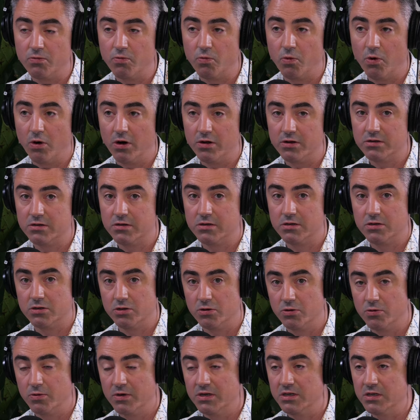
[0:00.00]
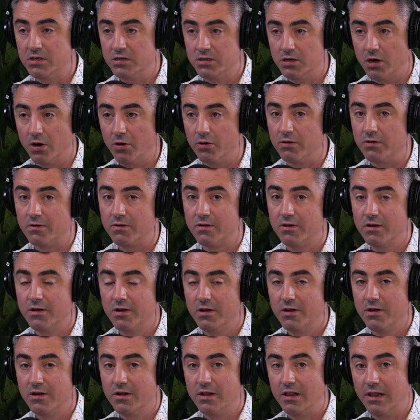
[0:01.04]
What do and don't
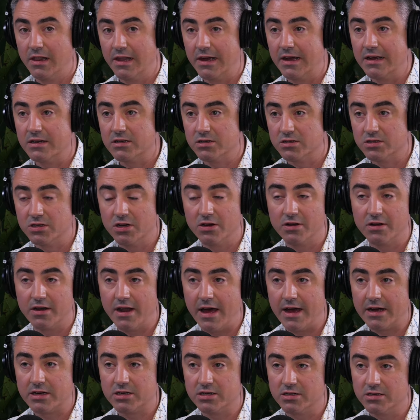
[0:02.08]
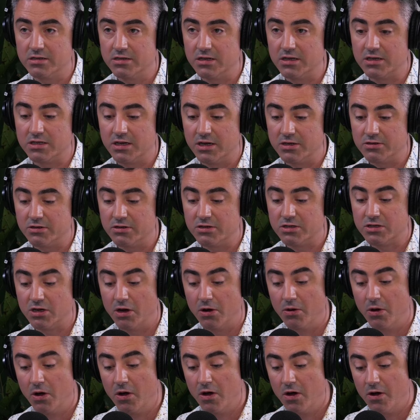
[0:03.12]
lead to certain actions, etc.
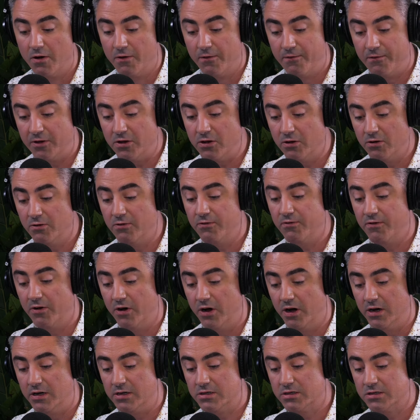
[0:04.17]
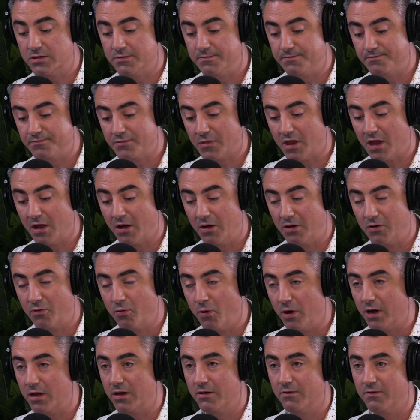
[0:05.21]
So for you first, it's
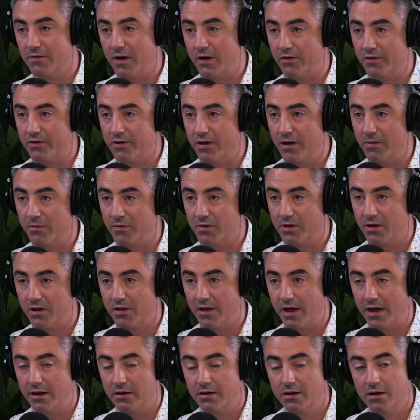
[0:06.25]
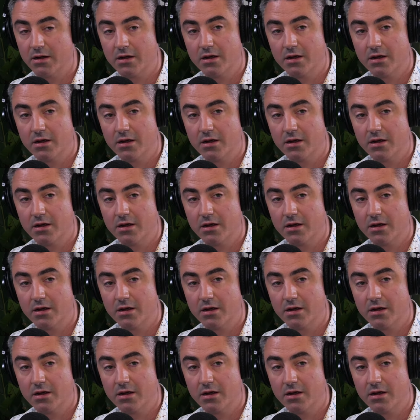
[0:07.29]
one of your favorite terms. I know that.